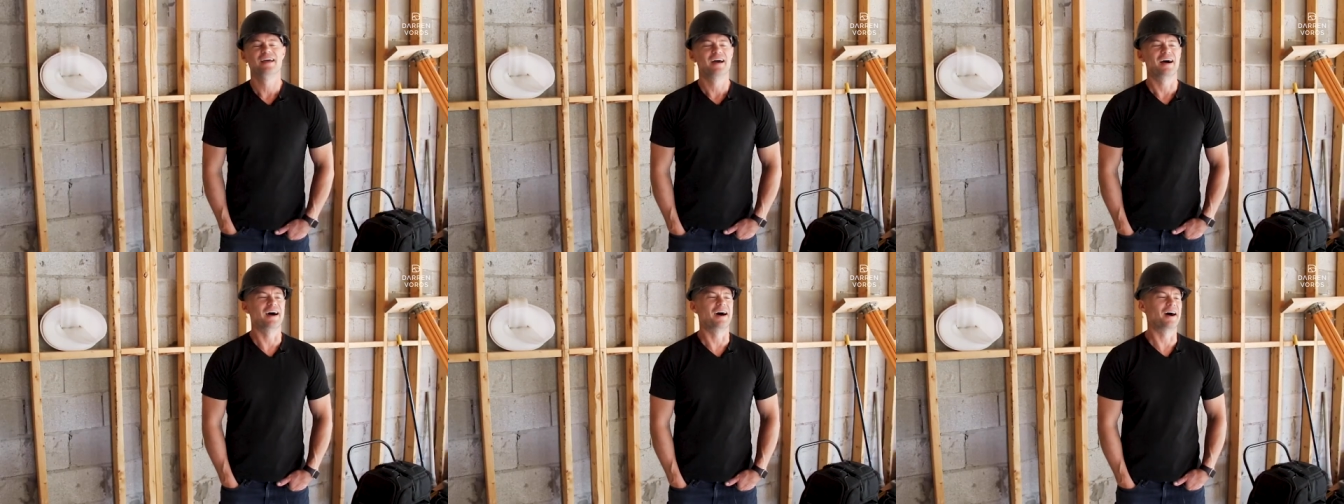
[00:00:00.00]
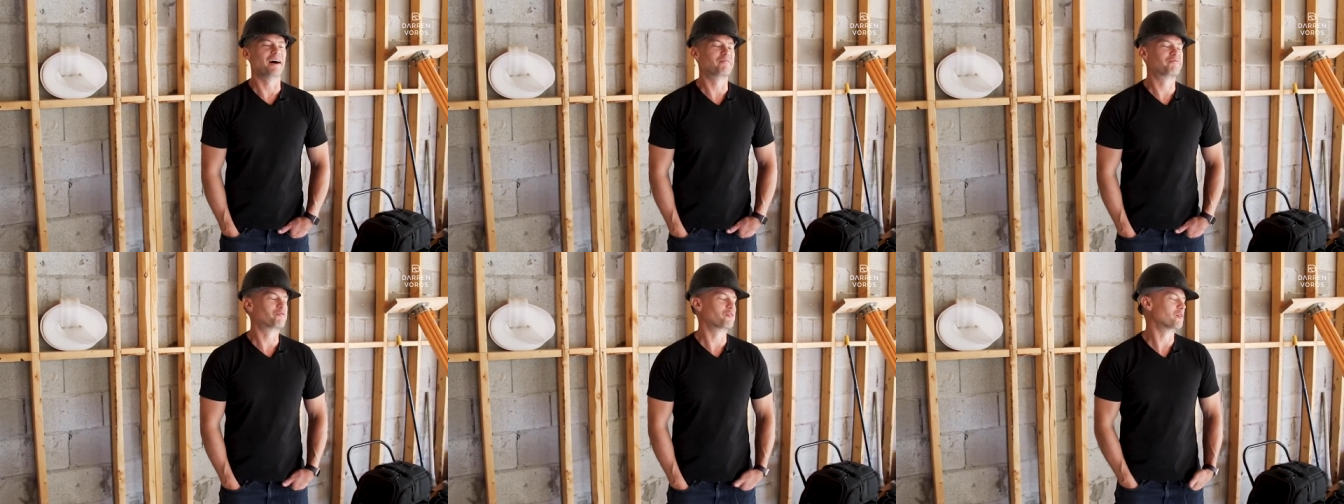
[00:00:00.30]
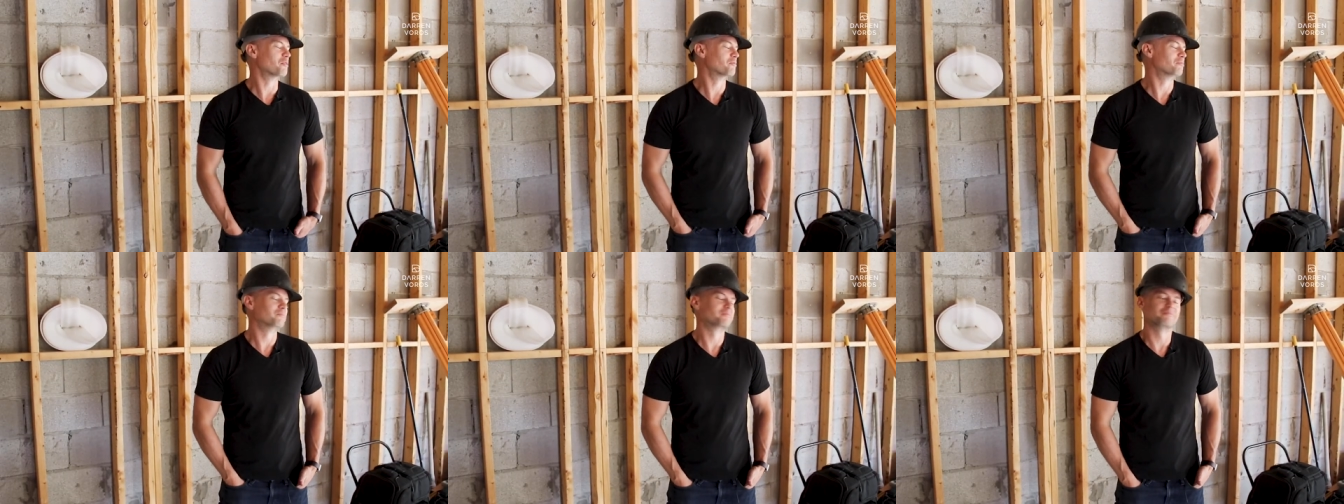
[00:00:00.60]
uh,
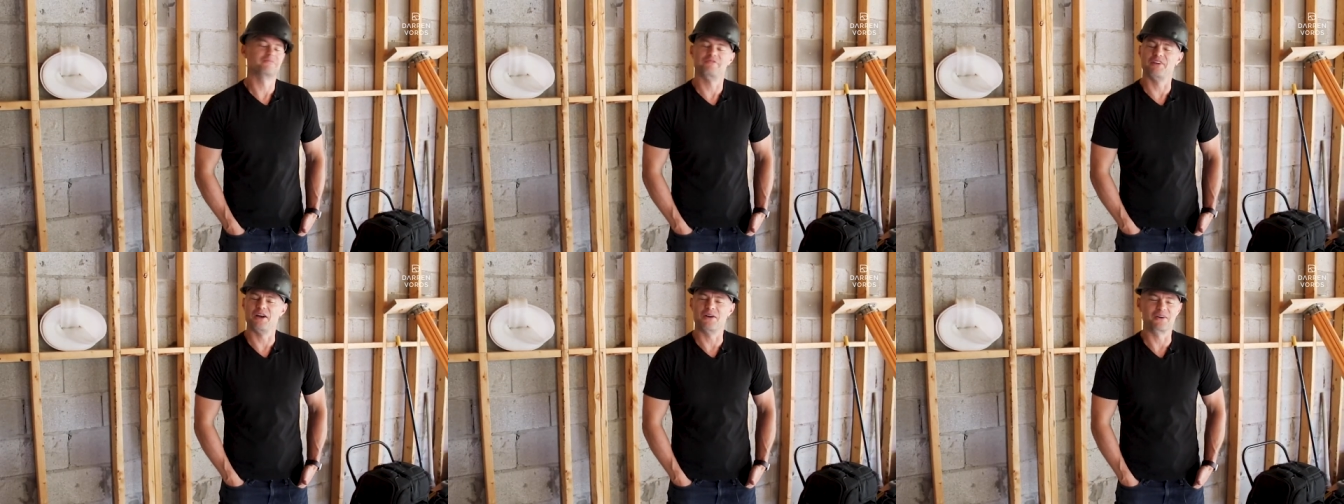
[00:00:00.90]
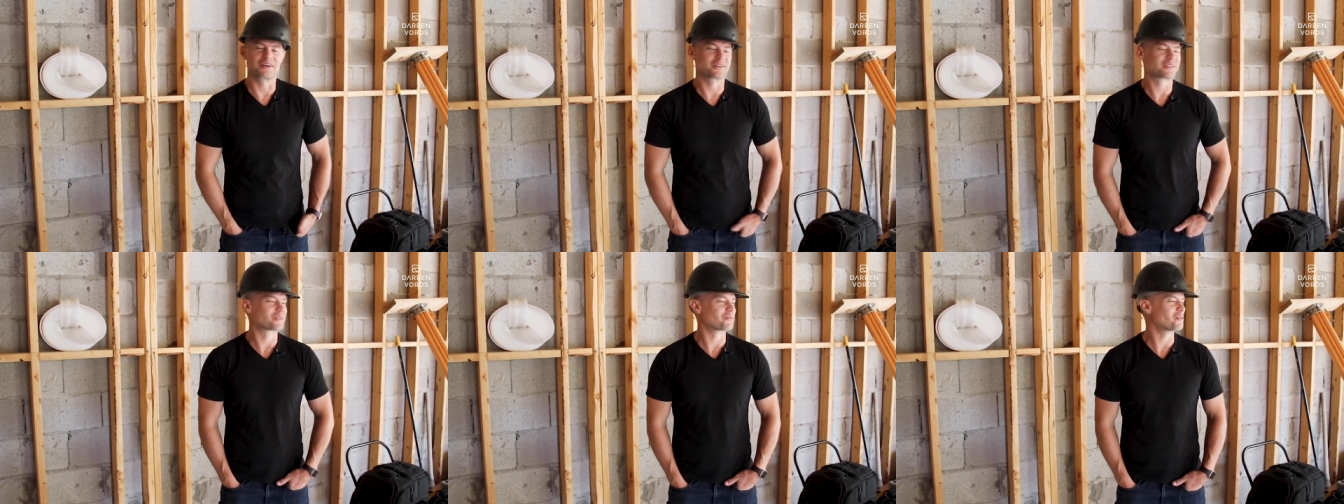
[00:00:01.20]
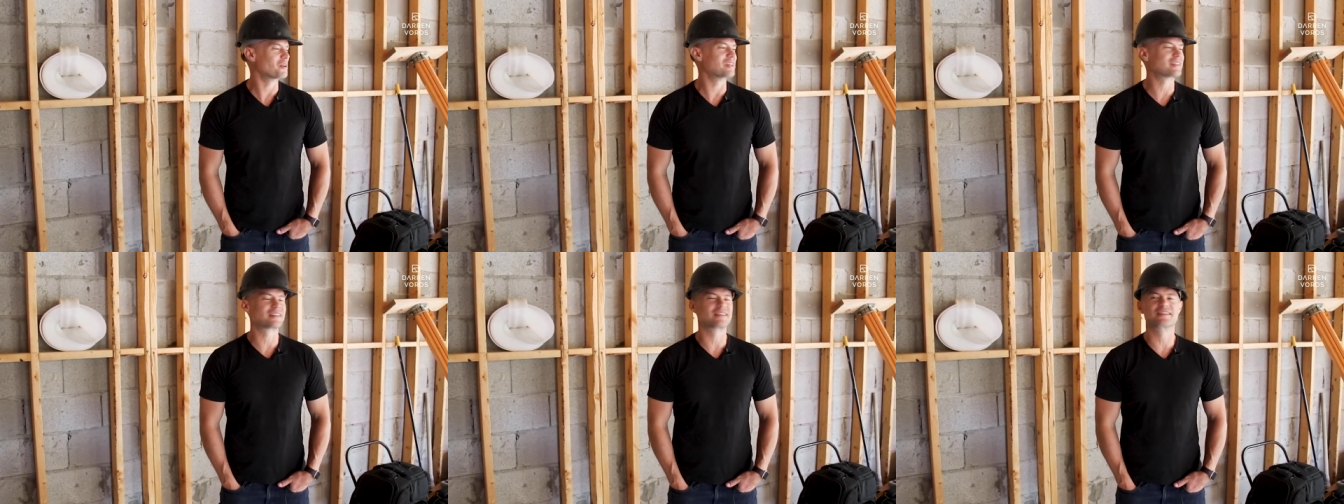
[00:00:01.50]
for various
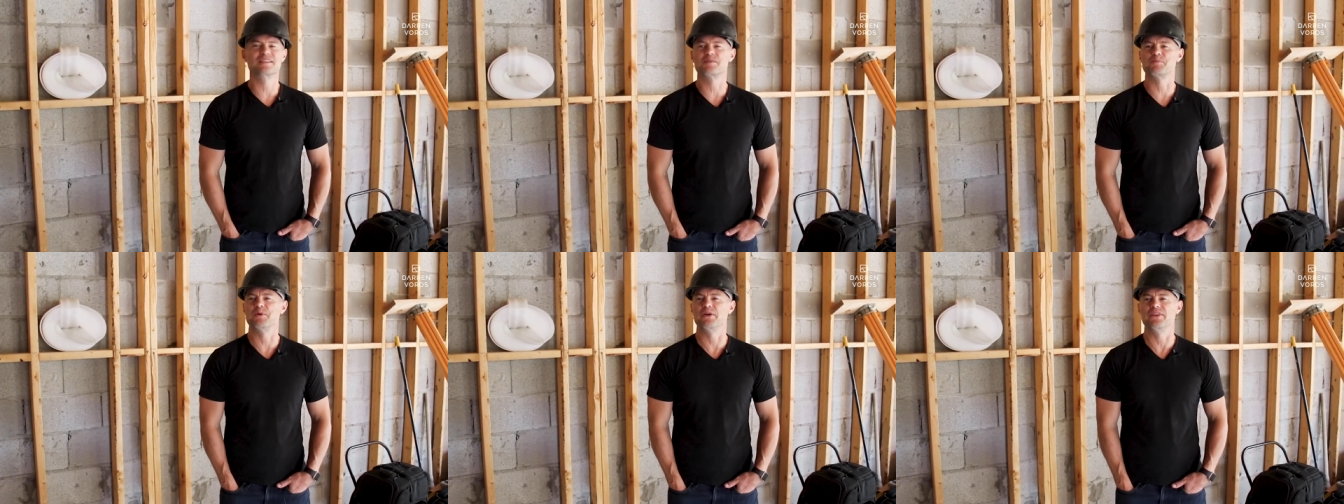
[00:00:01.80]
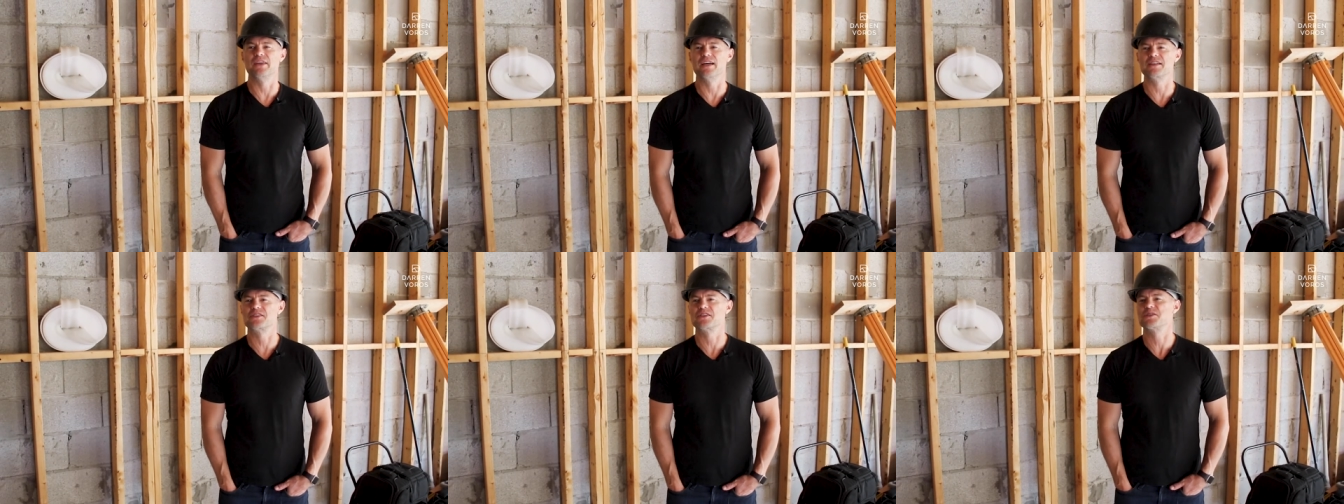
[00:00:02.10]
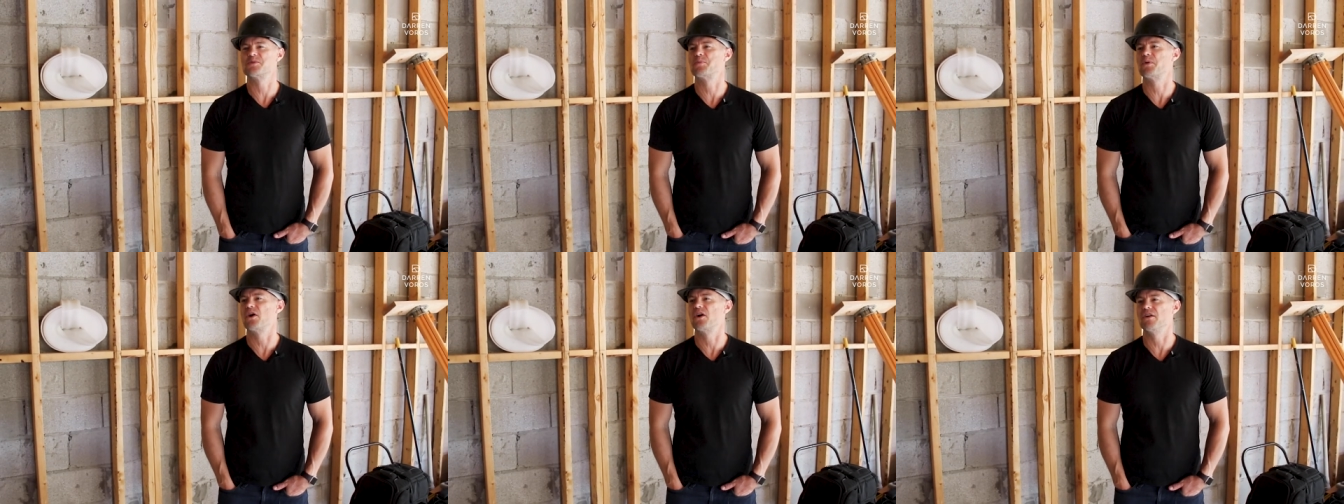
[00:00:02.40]
reasons, but that's
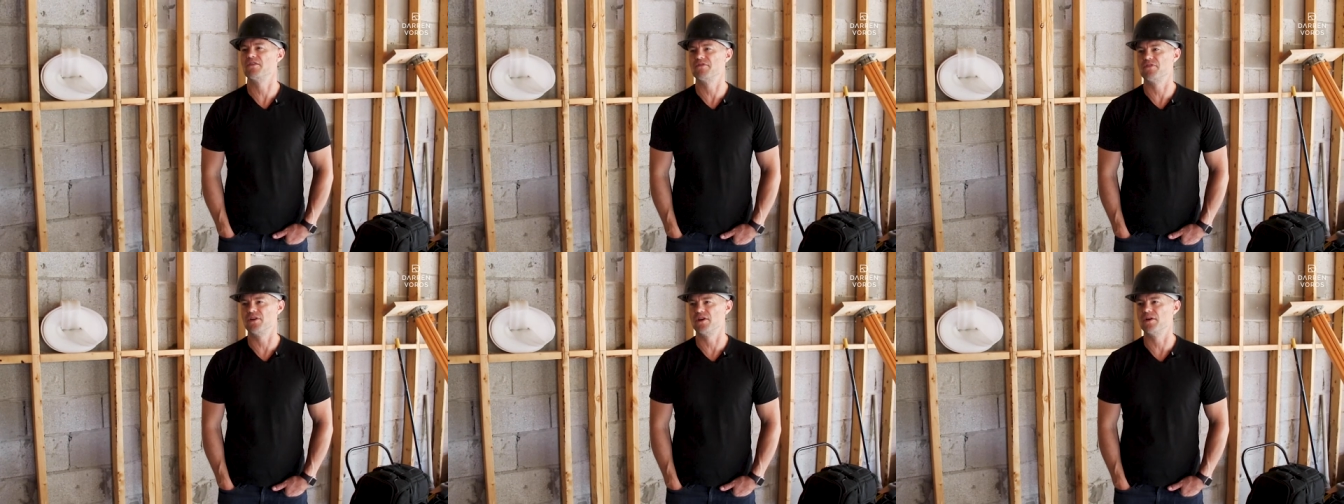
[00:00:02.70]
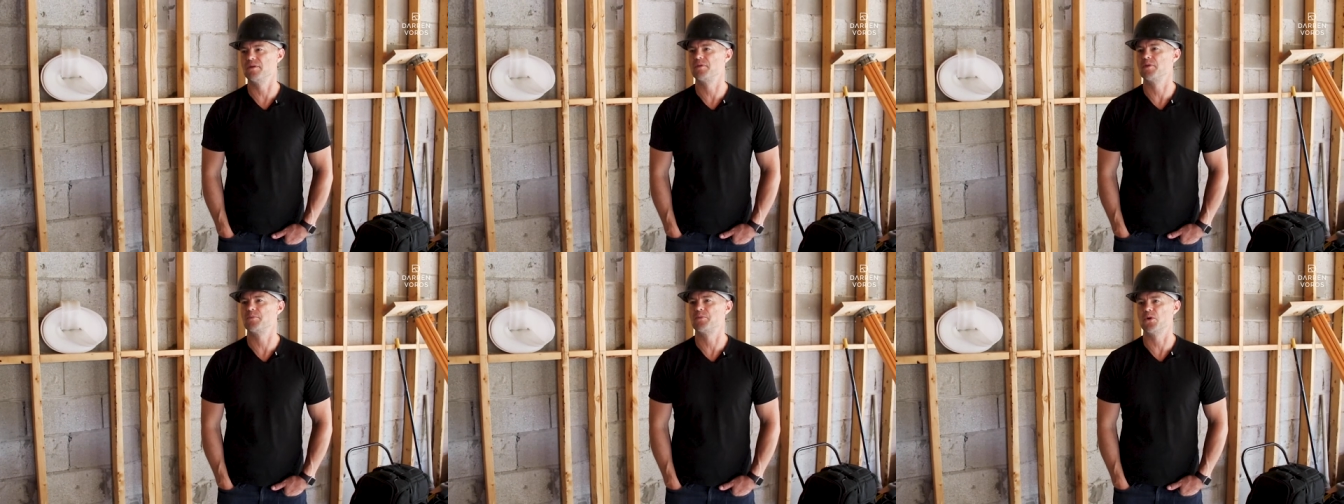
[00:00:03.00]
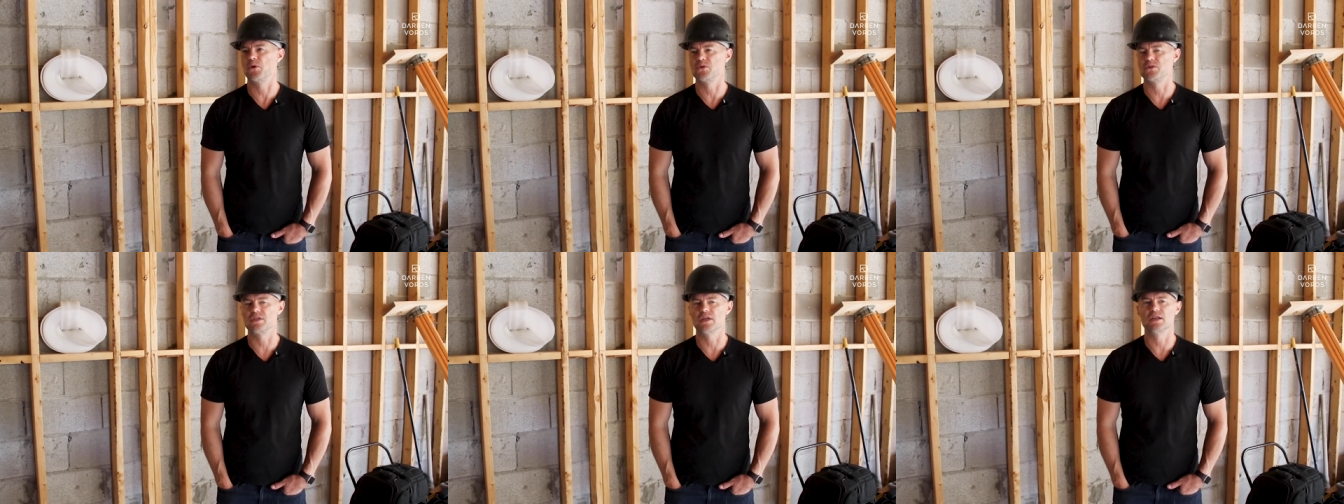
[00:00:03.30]
just part of the, the
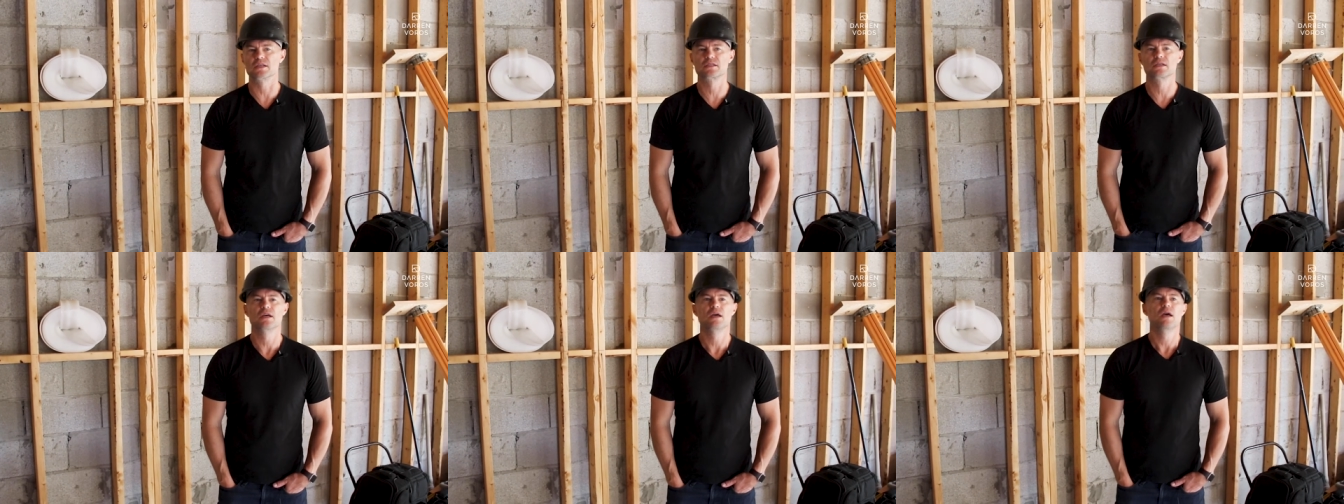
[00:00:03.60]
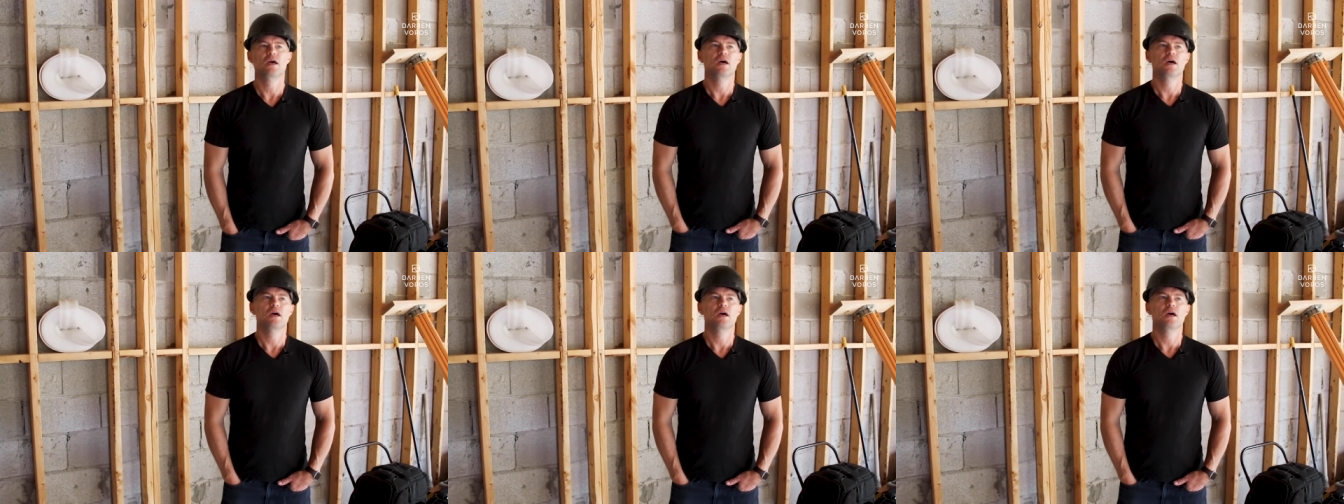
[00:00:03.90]
process.